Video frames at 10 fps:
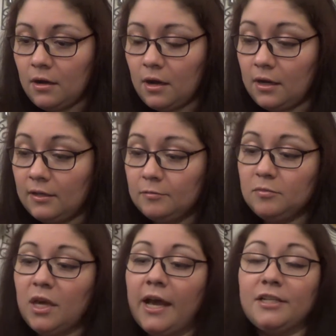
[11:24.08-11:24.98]

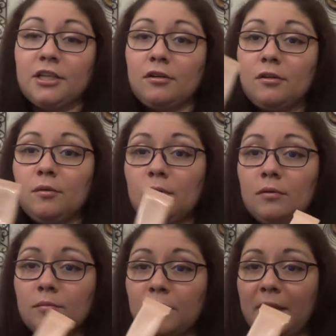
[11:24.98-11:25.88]
The eyeshadow
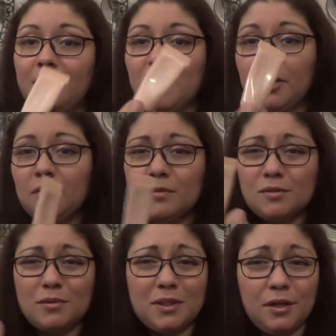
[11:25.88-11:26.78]
primer was
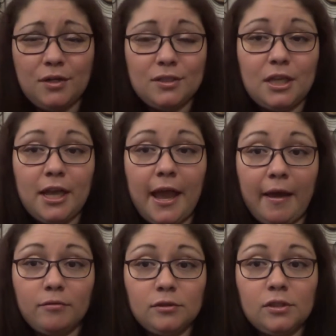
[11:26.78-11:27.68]
really hard to get
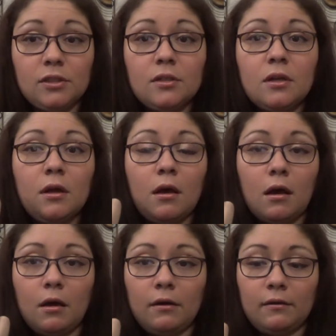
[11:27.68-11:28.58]
out
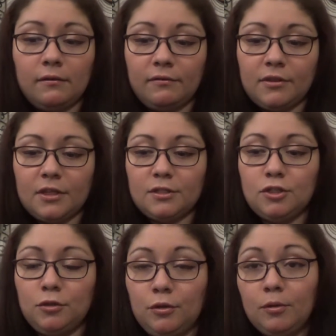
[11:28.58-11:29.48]
of the
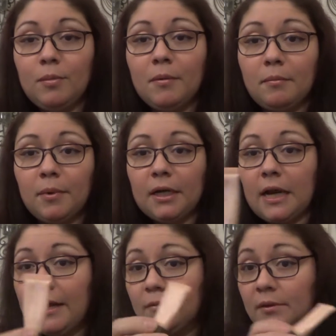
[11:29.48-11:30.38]
tube, but
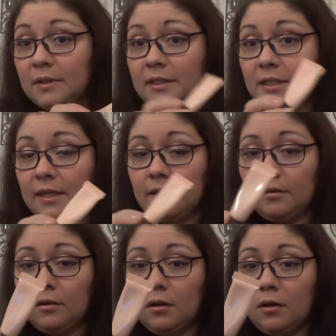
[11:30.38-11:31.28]
I really did.
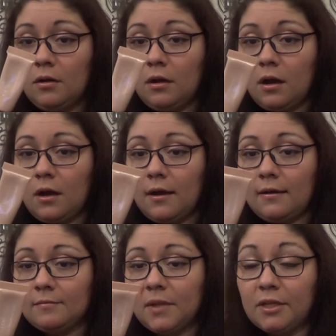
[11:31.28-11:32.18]

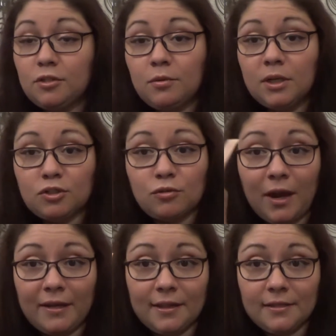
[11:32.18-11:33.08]
I do want to
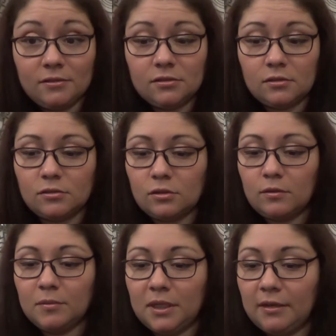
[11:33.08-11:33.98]
try this, so
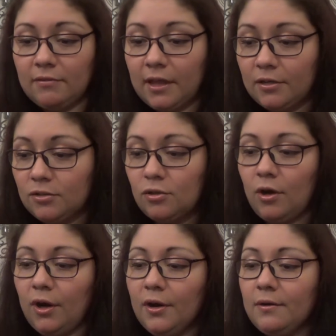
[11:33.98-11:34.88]
I'm going to give that a
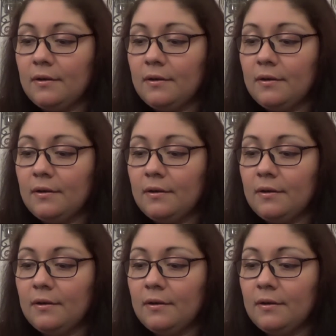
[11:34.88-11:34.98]
star.